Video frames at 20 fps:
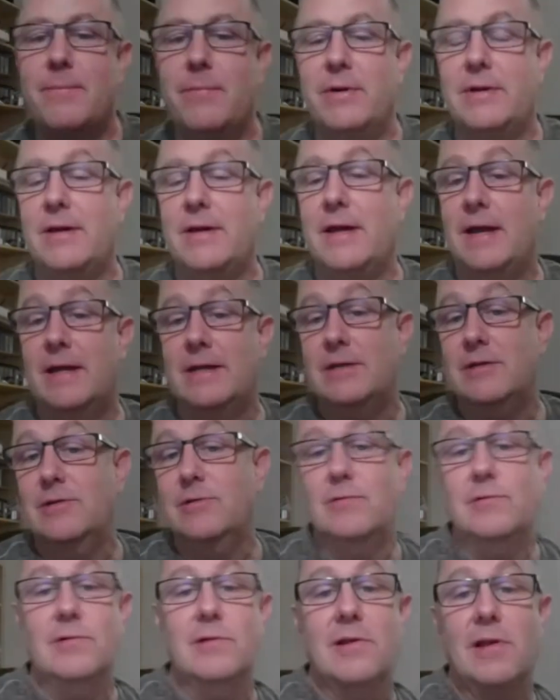but I
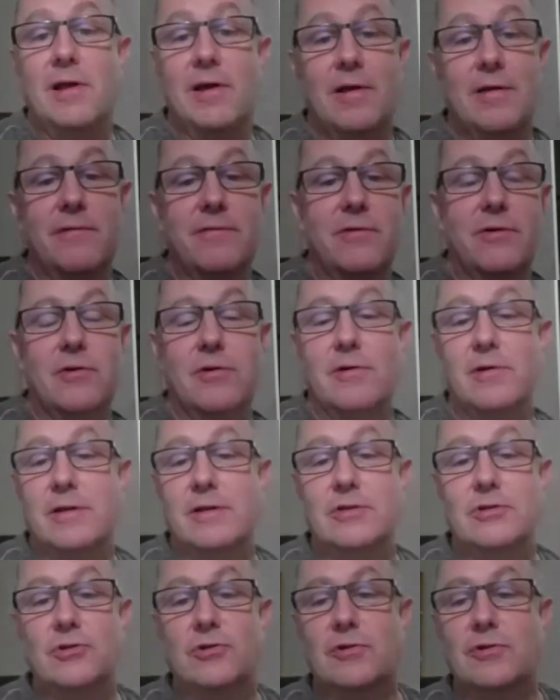do love
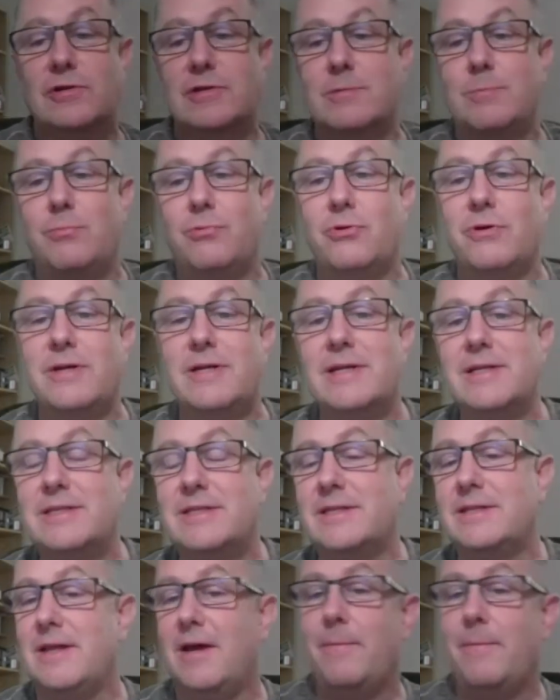early Judas Priest